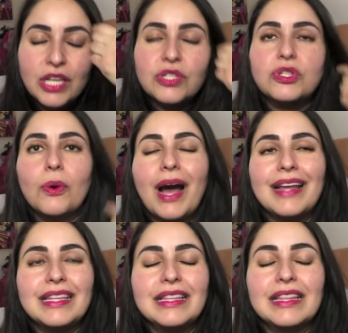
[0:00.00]
So
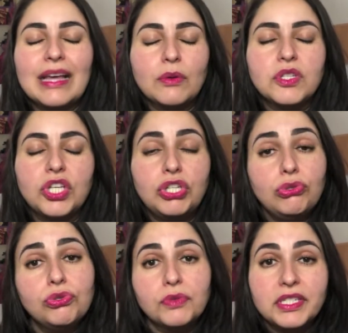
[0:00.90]
I think that that was a
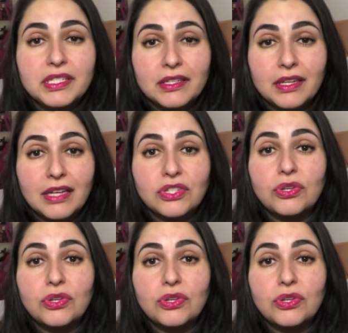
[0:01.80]
huge reason as